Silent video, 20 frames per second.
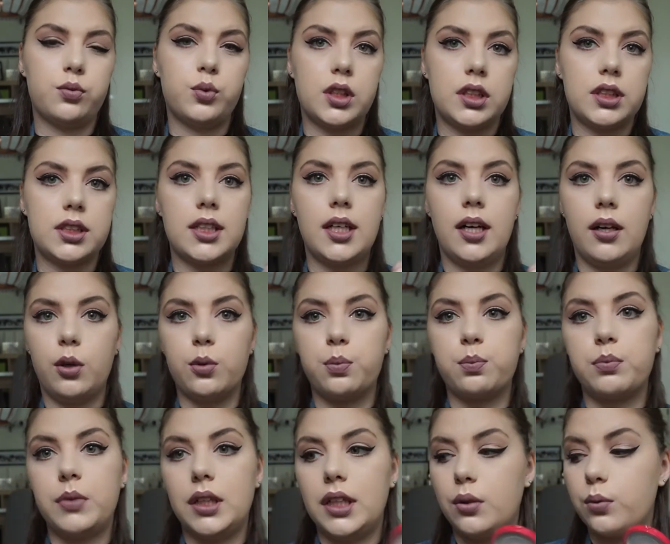which
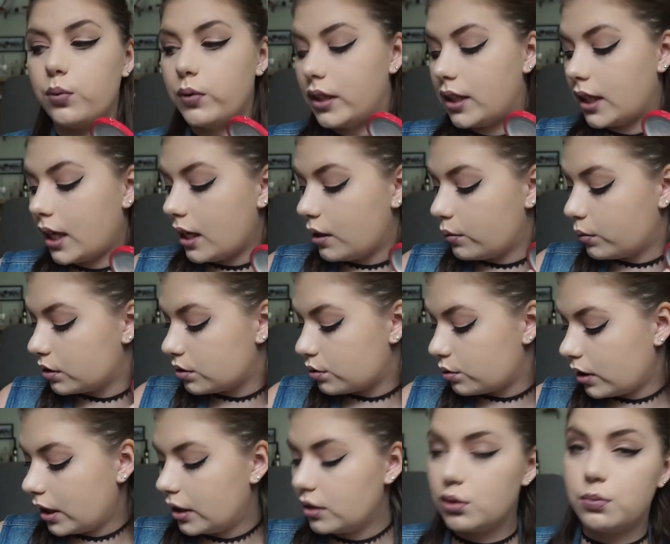helped me when I was
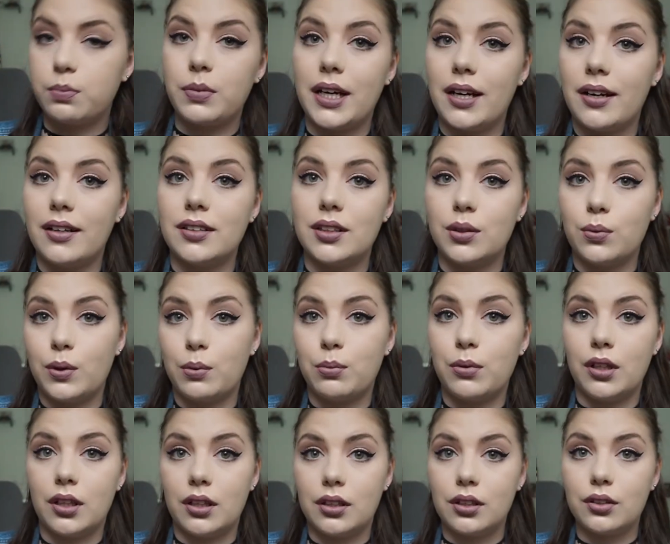trying to pan the
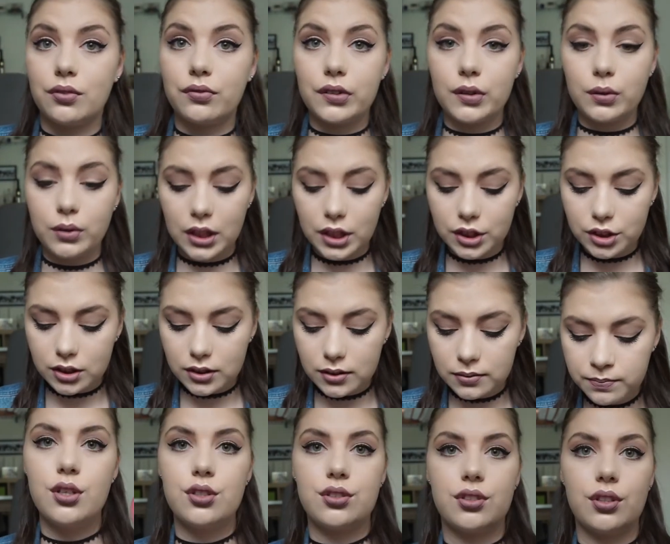Rimmel London foundation.
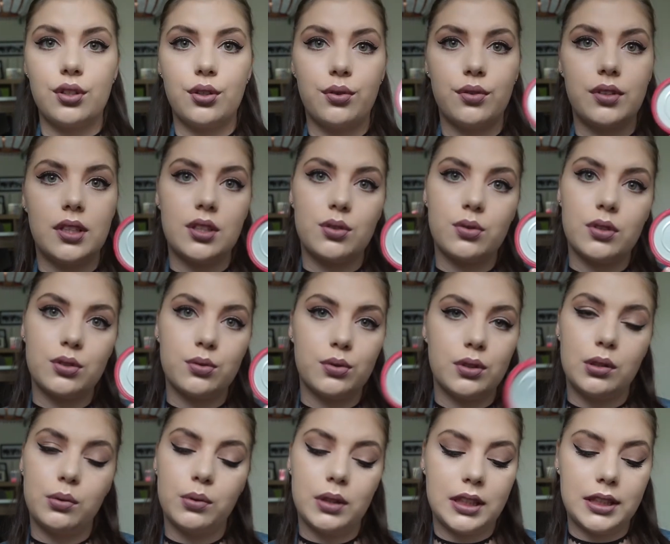So this was
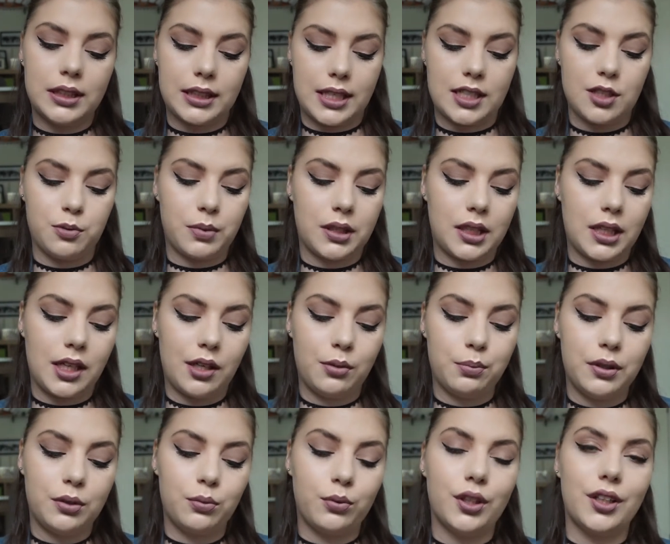really, really nice. But I have
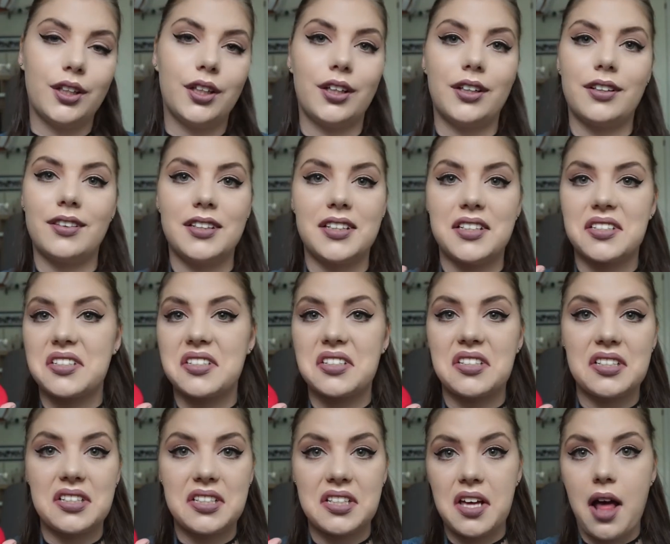been working on this
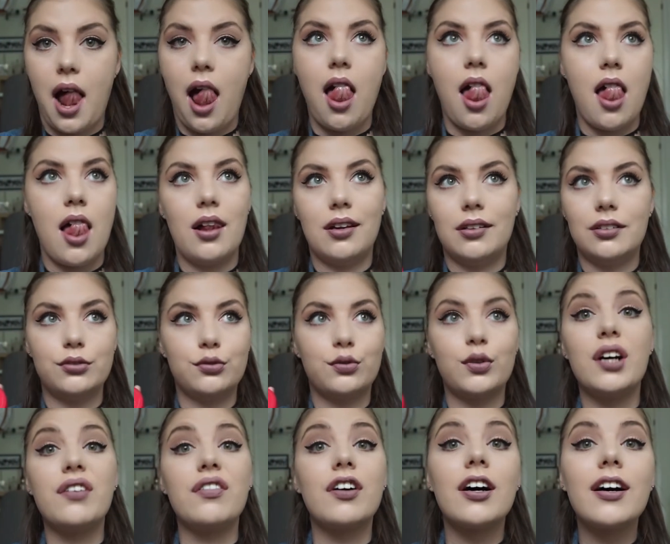
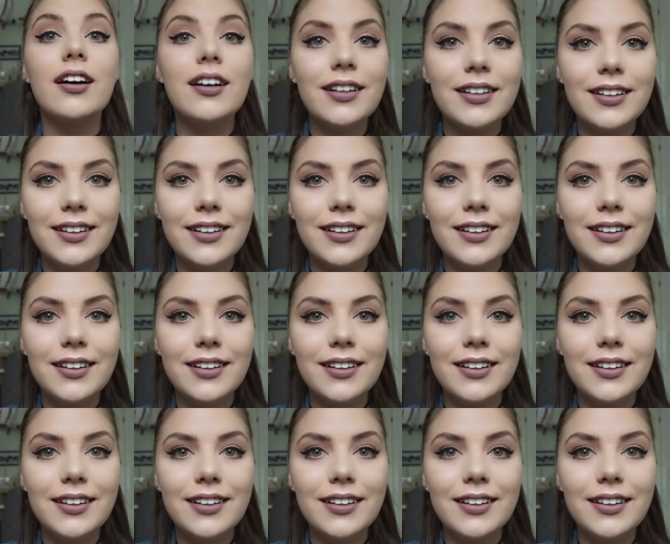forever,